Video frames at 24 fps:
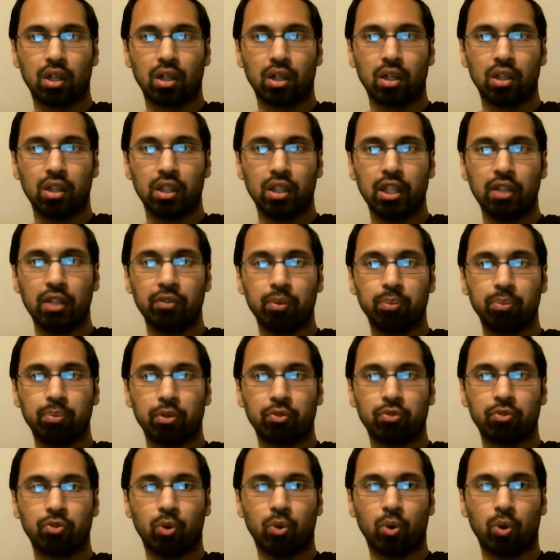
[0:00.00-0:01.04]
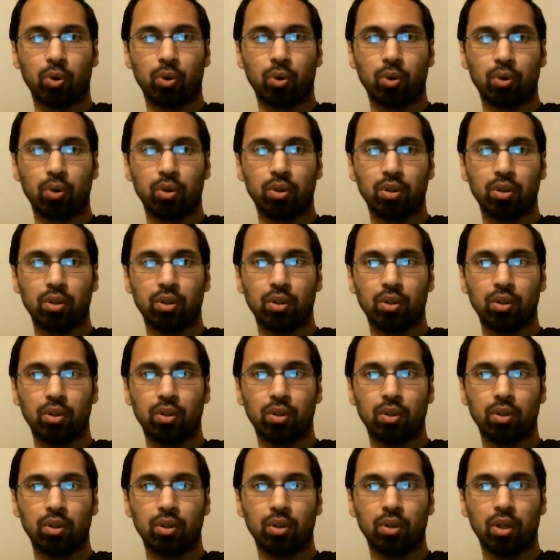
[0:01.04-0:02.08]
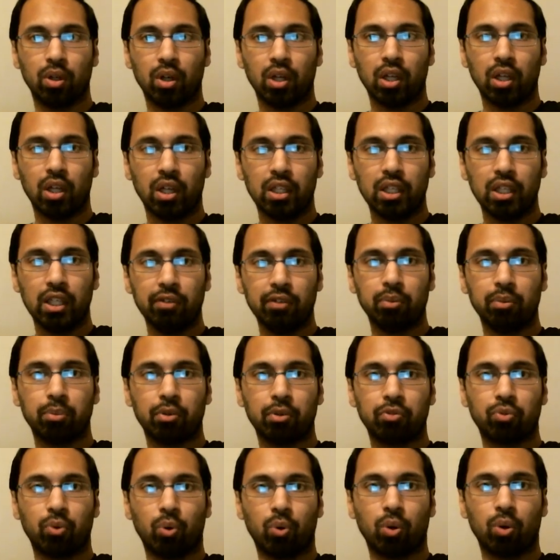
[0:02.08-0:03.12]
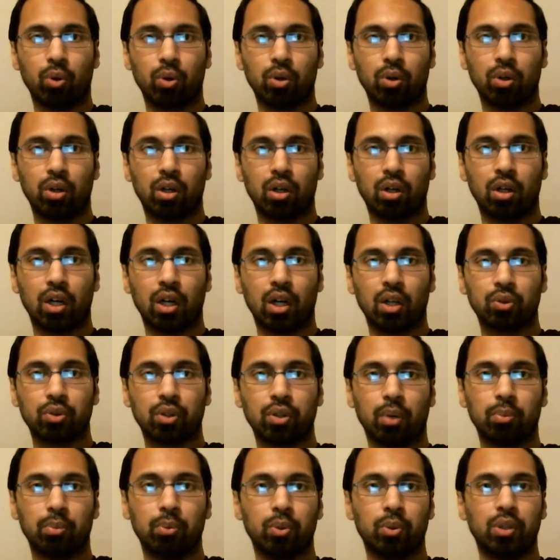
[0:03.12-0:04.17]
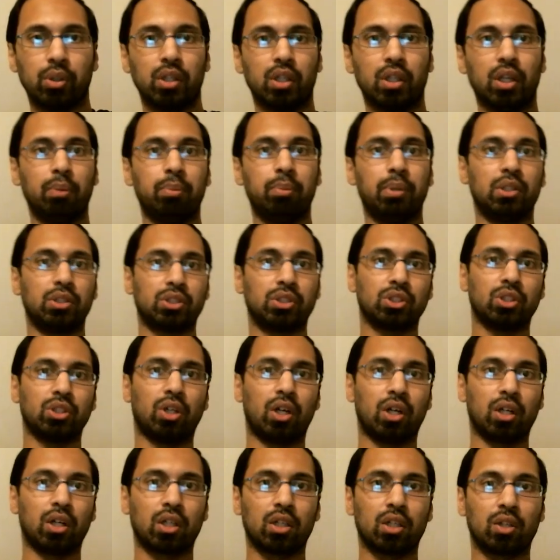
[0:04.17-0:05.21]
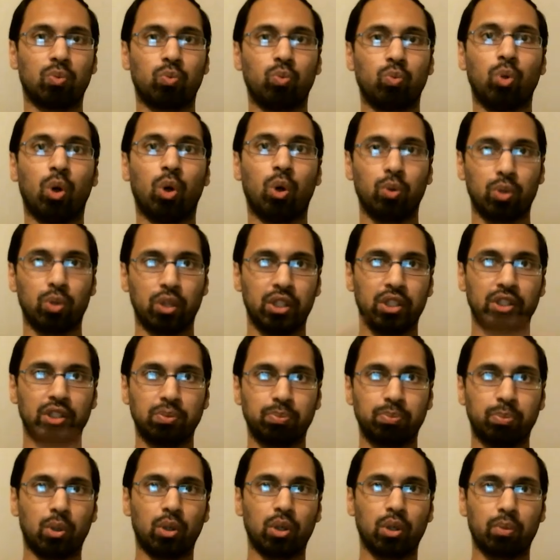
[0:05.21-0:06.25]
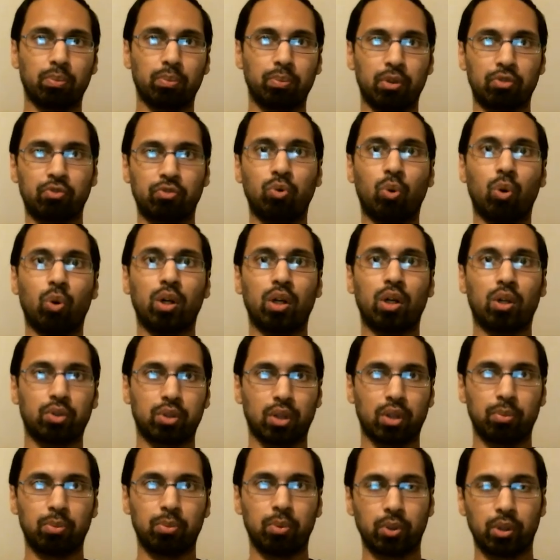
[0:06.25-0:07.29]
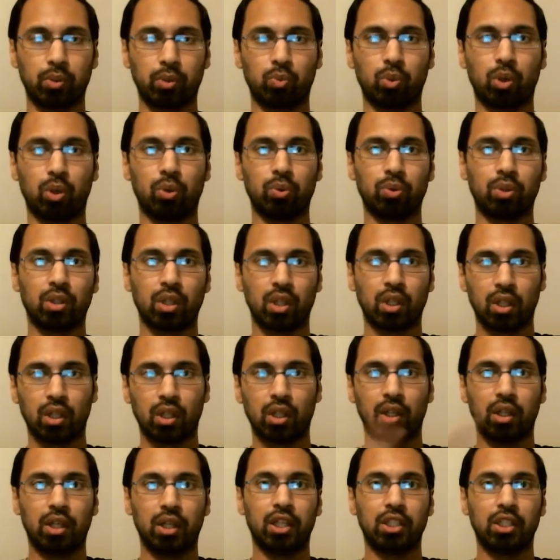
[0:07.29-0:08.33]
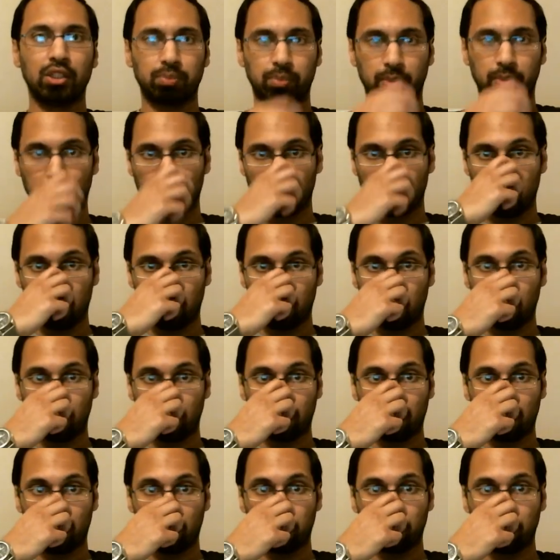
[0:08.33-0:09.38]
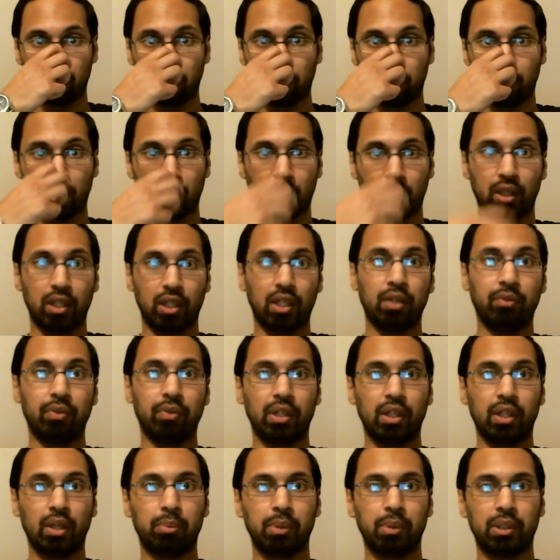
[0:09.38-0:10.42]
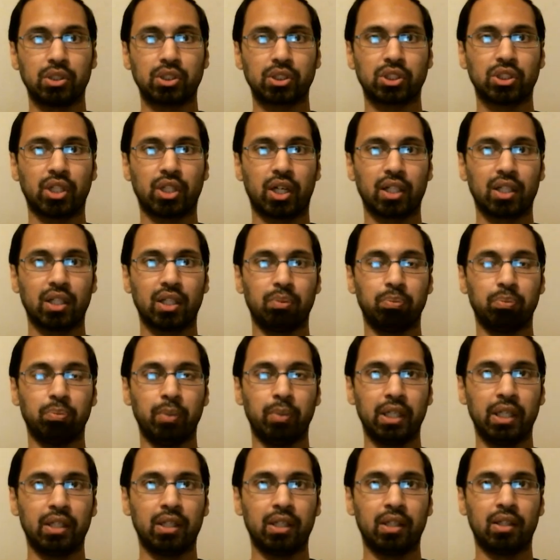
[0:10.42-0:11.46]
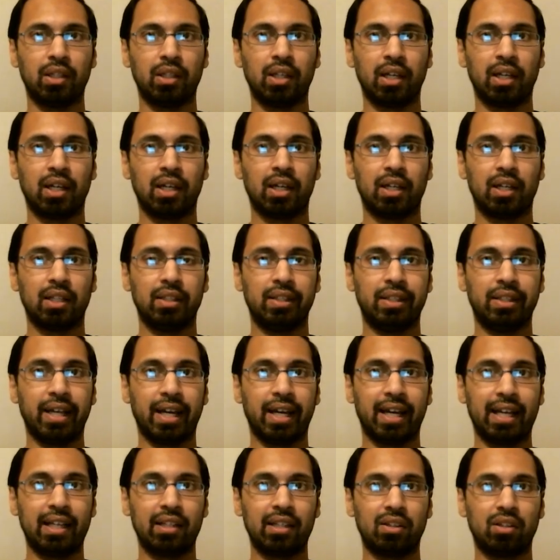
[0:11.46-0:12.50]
even before al-Dhahabi, Ibn Ishaq wrote his book, before al-Dhahabi wrote his book, and even Ibn Ishaq admitted that